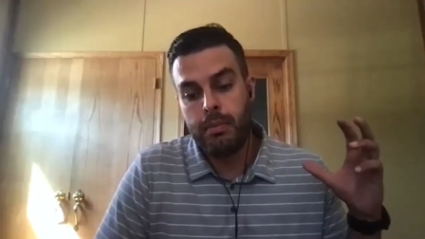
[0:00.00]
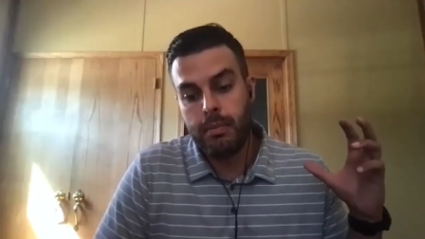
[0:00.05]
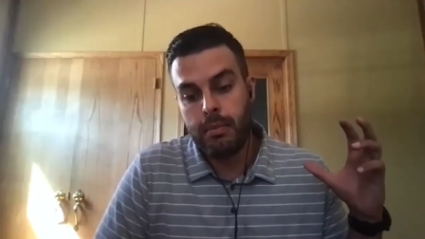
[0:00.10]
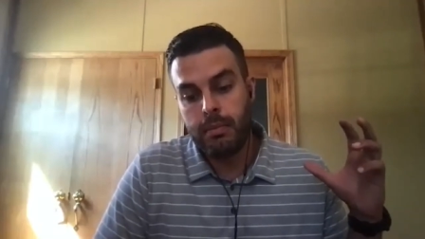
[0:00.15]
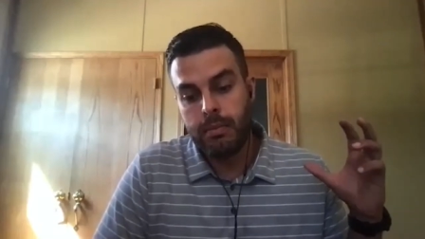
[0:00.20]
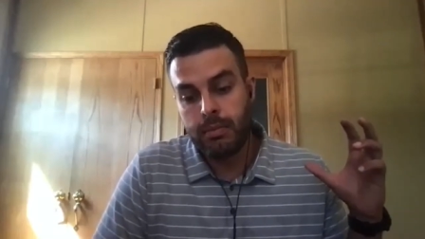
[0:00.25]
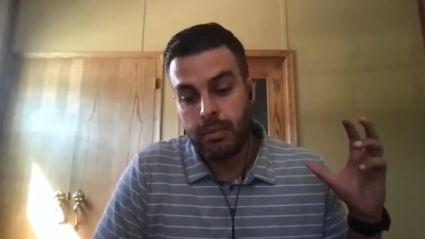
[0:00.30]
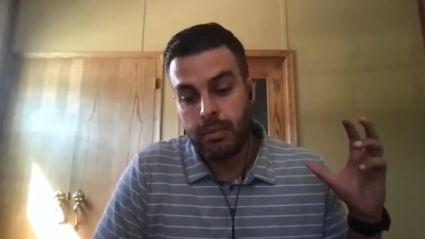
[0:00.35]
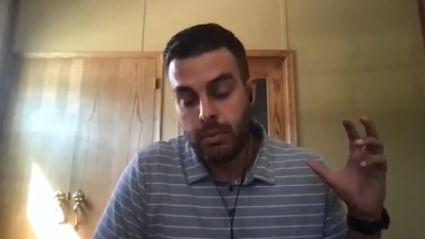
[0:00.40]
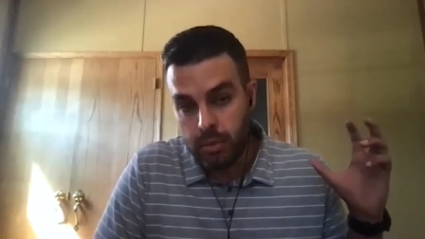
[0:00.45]

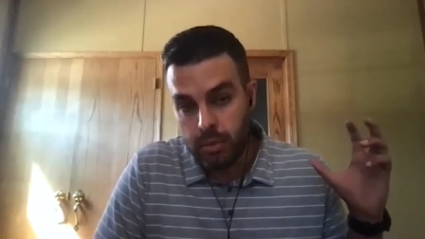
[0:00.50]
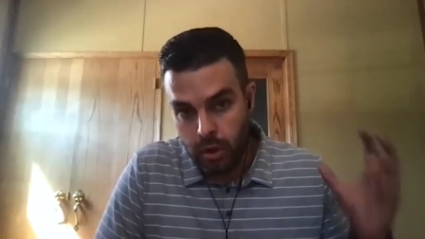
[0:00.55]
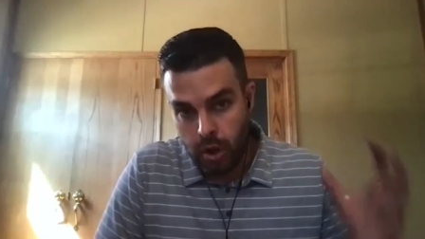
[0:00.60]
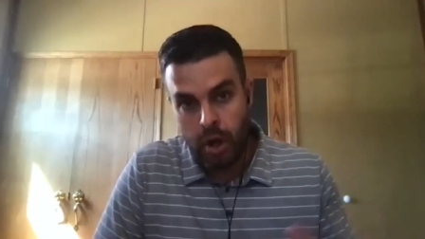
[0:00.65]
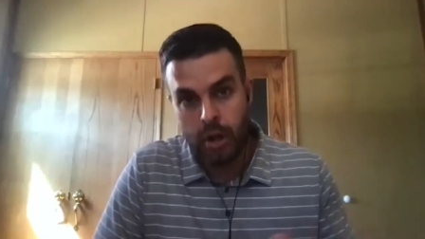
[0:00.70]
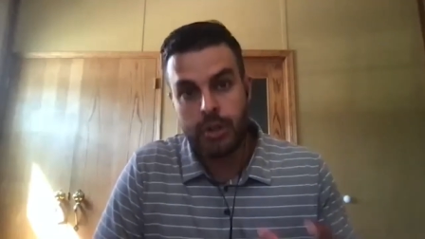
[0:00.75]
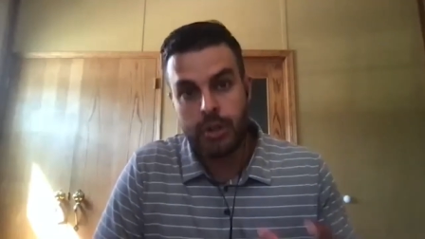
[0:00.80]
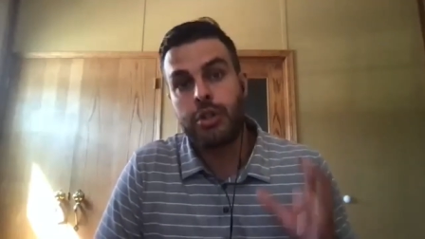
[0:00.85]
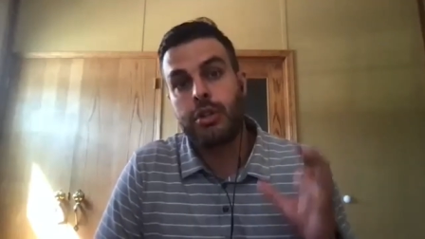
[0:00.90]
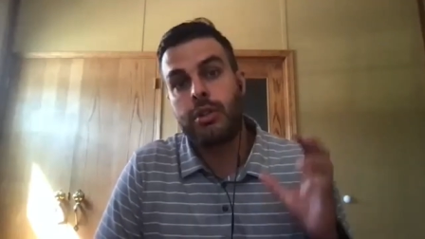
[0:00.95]

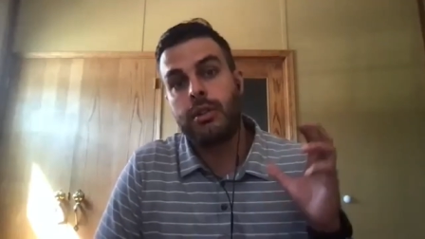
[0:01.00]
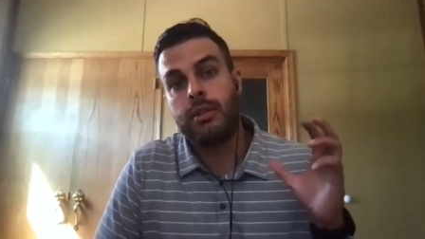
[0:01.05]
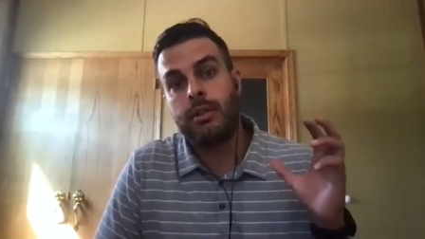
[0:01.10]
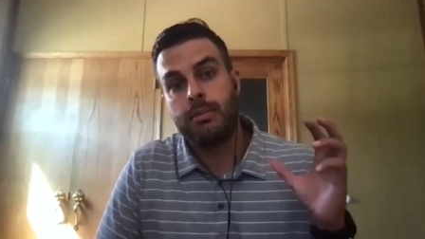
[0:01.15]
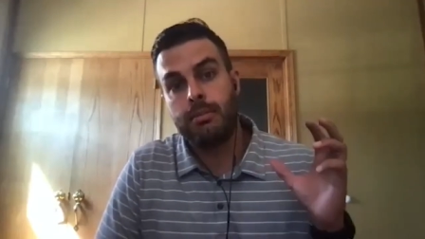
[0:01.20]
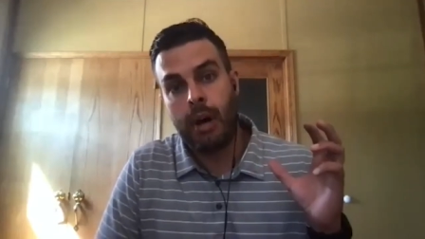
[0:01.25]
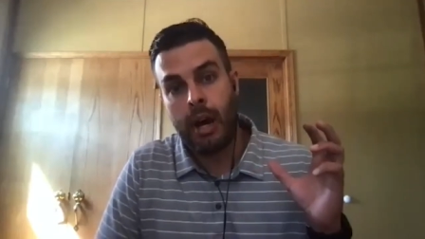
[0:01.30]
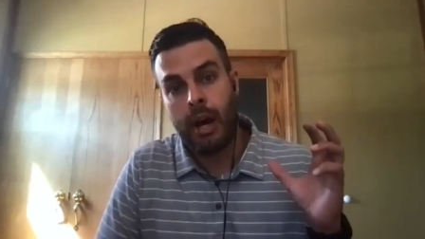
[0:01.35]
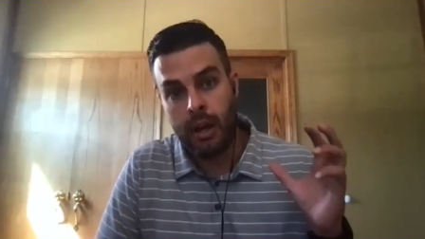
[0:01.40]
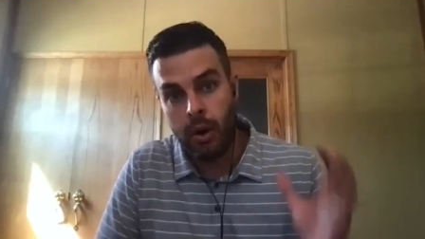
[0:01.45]
launch
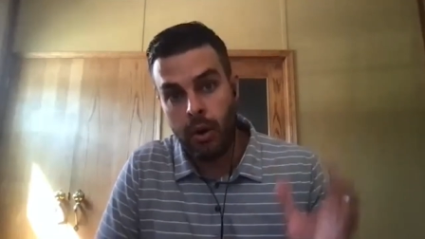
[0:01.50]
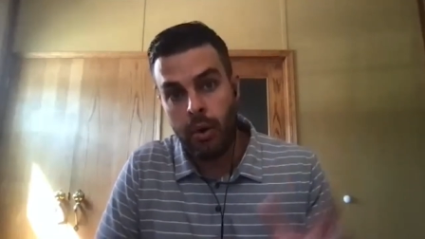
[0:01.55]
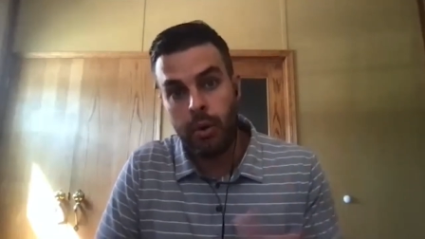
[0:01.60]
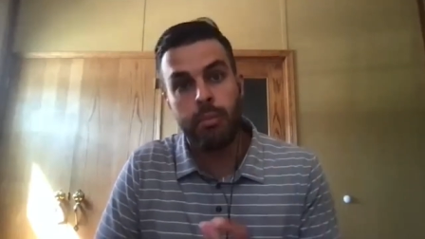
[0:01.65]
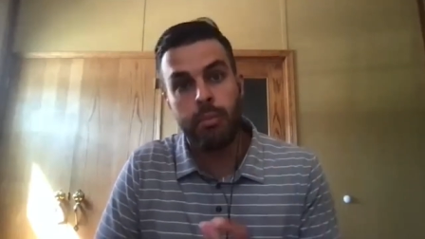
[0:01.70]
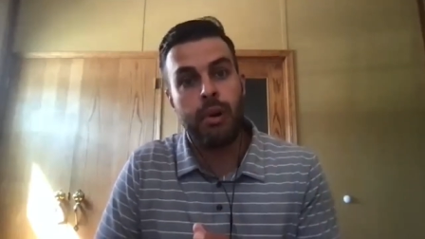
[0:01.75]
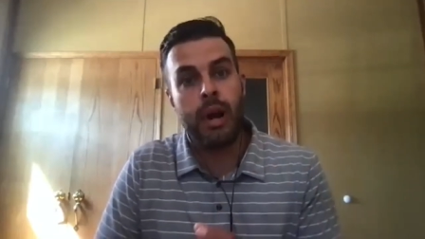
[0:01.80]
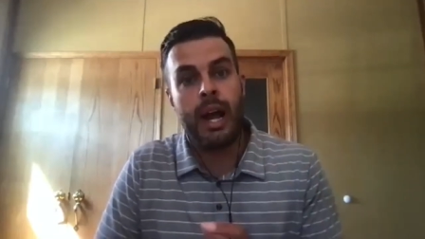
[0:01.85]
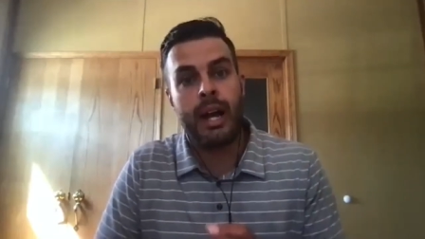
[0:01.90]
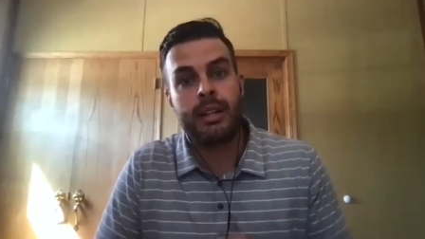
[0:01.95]
my own
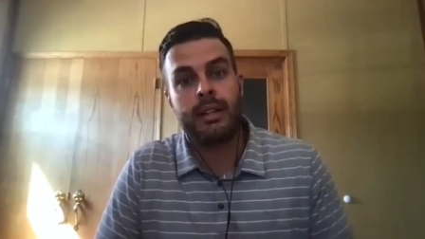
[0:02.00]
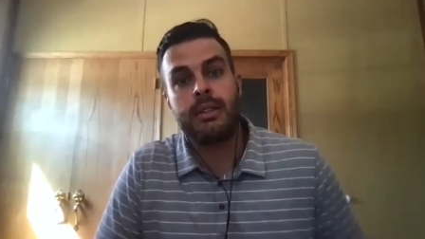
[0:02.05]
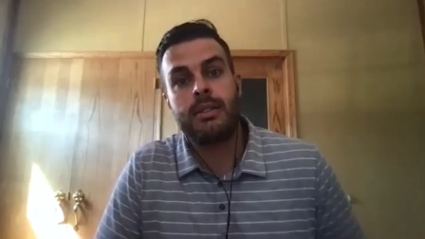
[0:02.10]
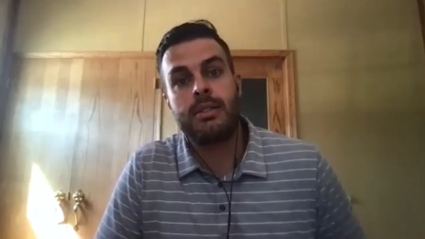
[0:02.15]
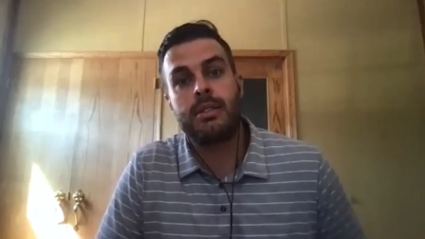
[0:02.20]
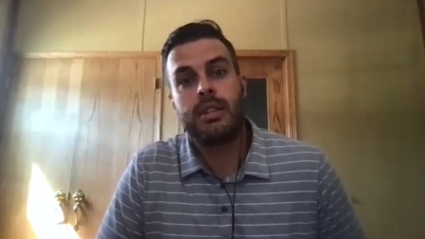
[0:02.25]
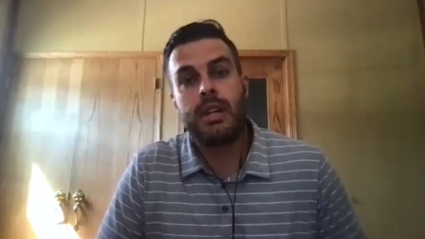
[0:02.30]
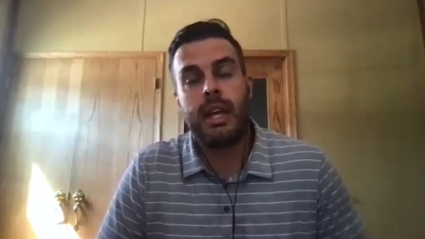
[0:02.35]
practice.